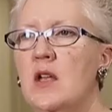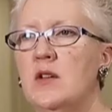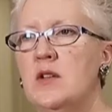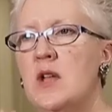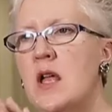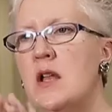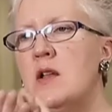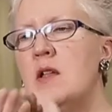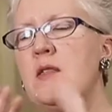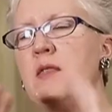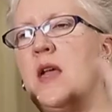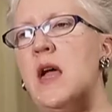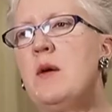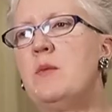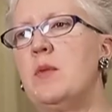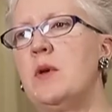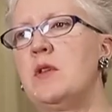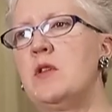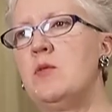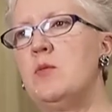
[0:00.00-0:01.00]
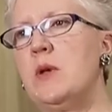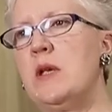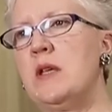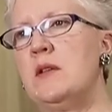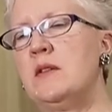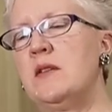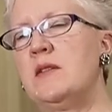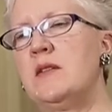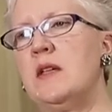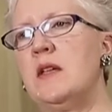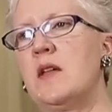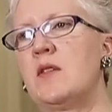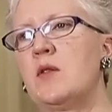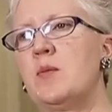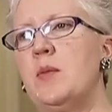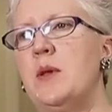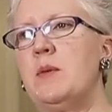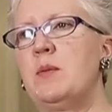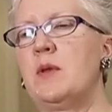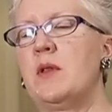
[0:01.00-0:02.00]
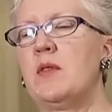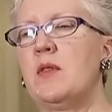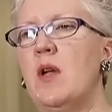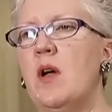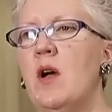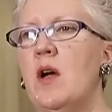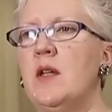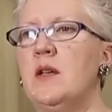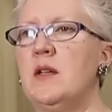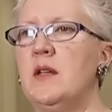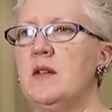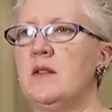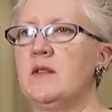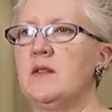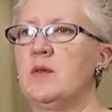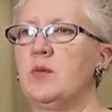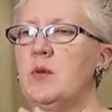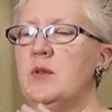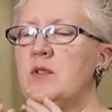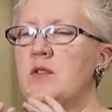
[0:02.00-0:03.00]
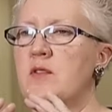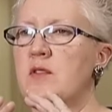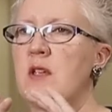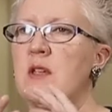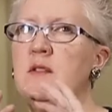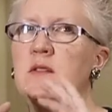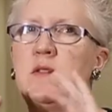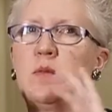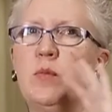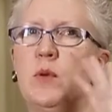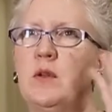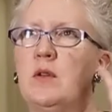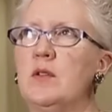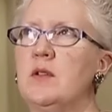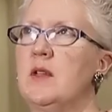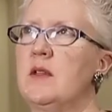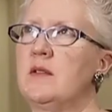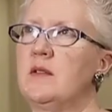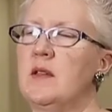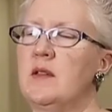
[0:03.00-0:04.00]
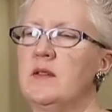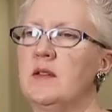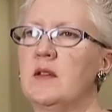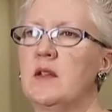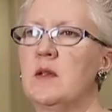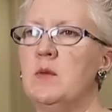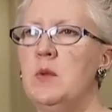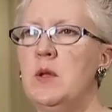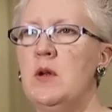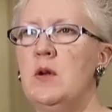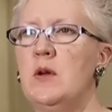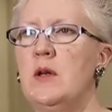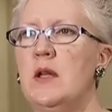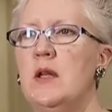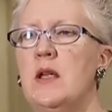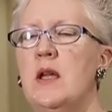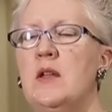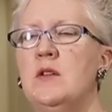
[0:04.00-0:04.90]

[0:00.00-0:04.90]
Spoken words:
Not only that, but you begin to see other people in the audience, which tends to build a sense of community,